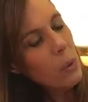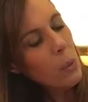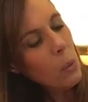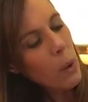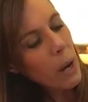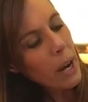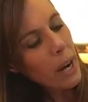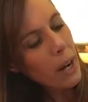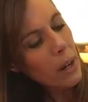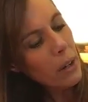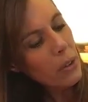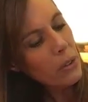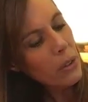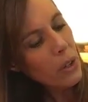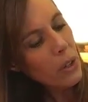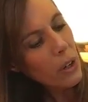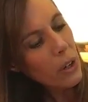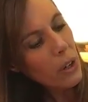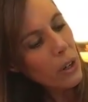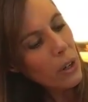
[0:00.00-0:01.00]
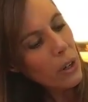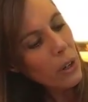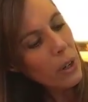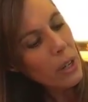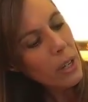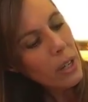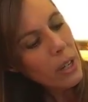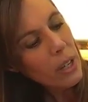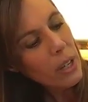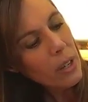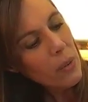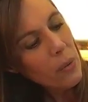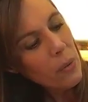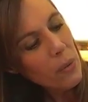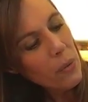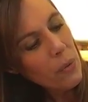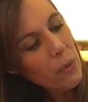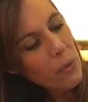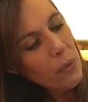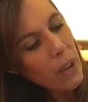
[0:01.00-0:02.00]
wears her
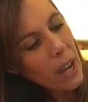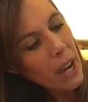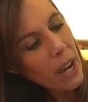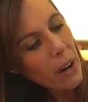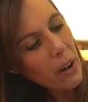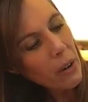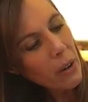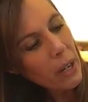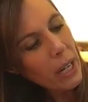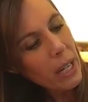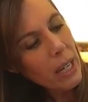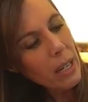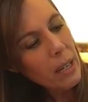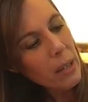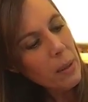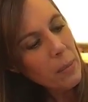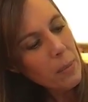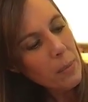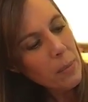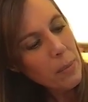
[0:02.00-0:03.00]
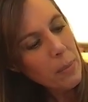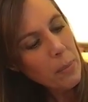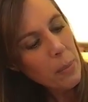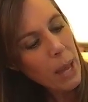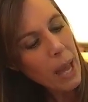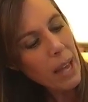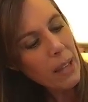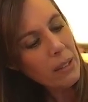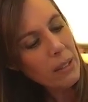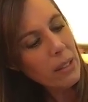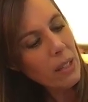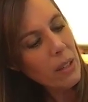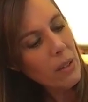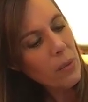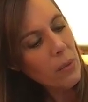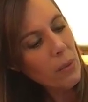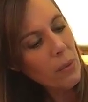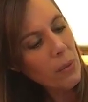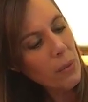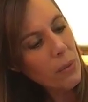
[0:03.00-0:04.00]
very best
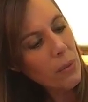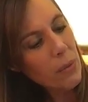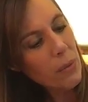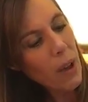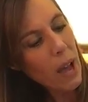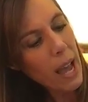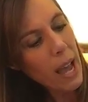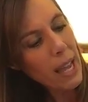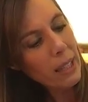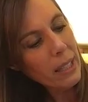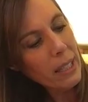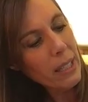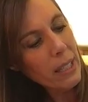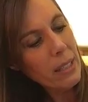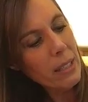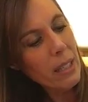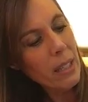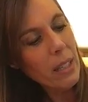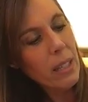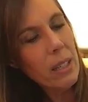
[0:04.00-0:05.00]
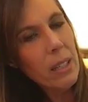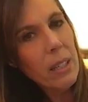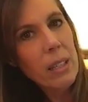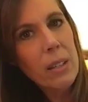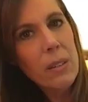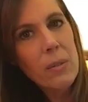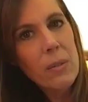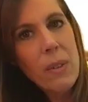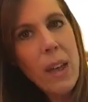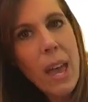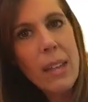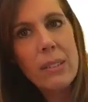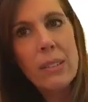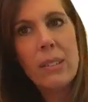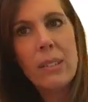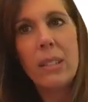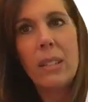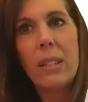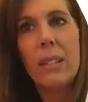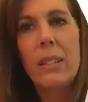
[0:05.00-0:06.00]
violet
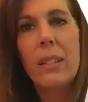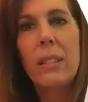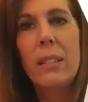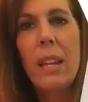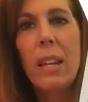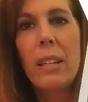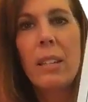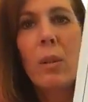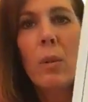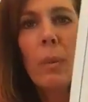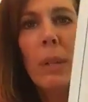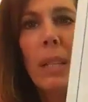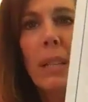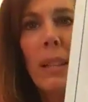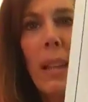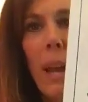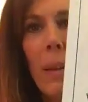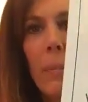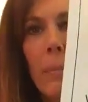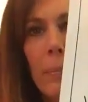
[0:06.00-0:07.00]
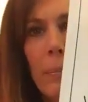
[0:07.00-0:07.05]
vest. Now you read that.